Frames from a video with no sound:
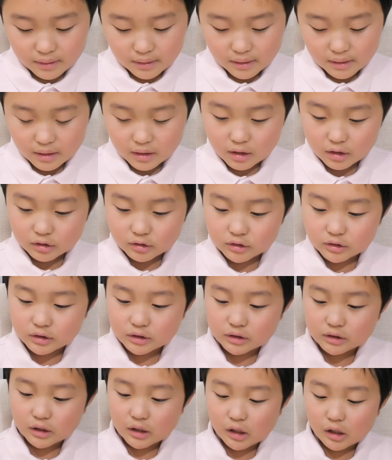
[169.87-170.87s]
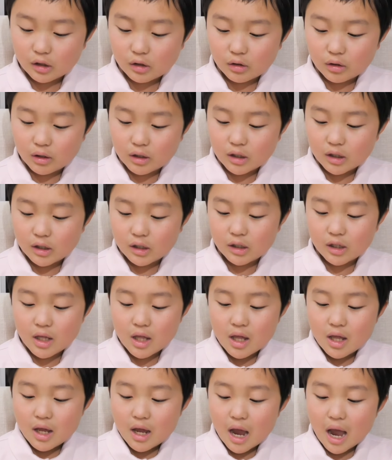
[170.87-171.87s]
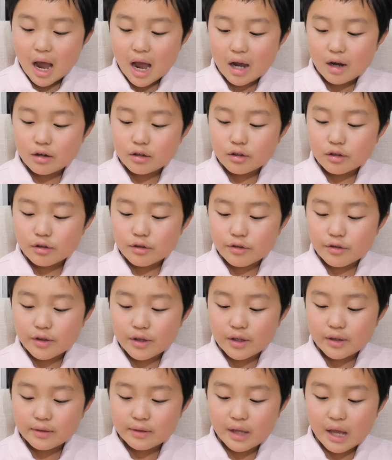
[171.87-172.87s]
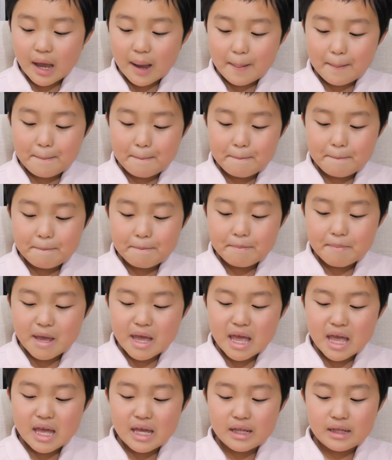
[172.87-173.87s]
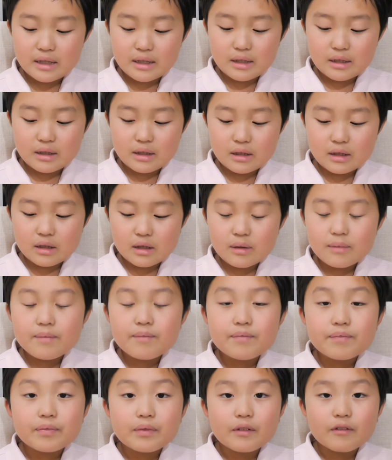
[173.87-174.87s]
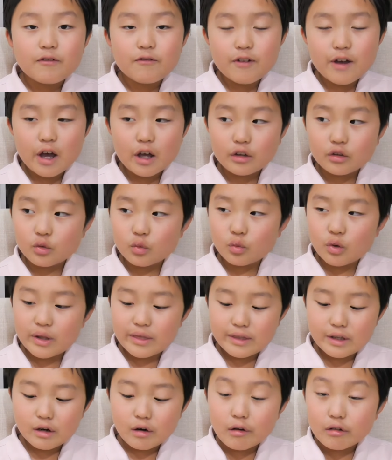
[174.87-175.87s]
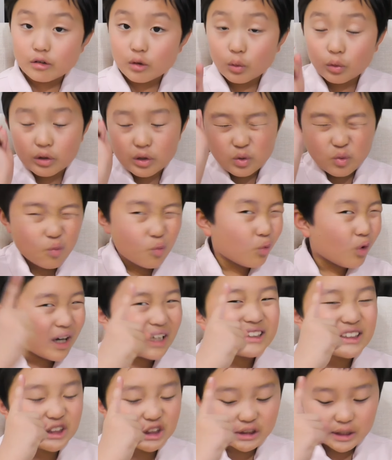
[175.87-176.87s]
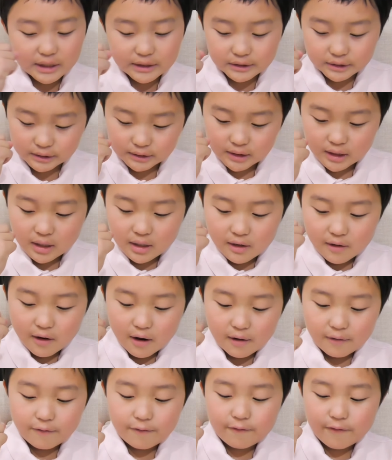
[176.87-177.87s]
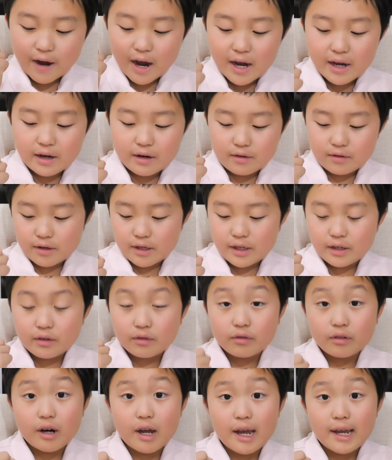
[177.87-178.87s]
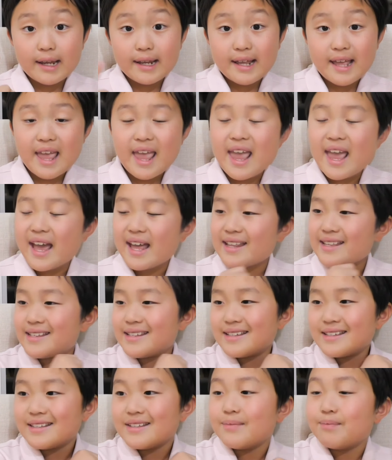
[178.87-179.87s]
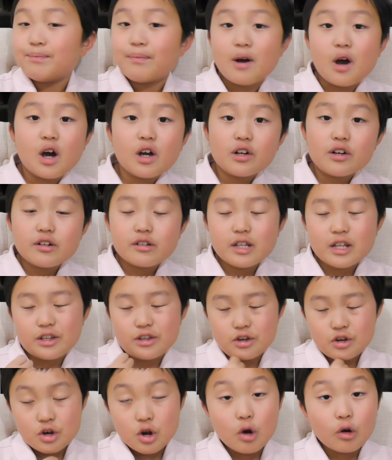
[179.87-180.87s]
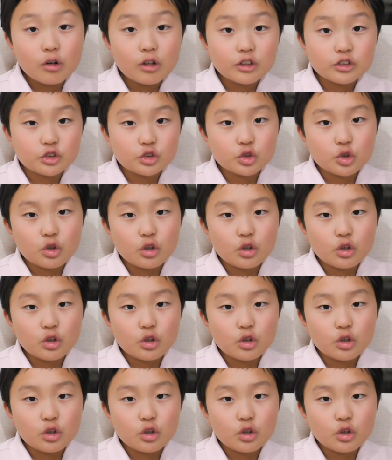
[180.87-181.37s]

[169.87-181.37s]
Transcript: also, uh, how do you think that Min felt when there was only one chance of firing, right? And Potters had no control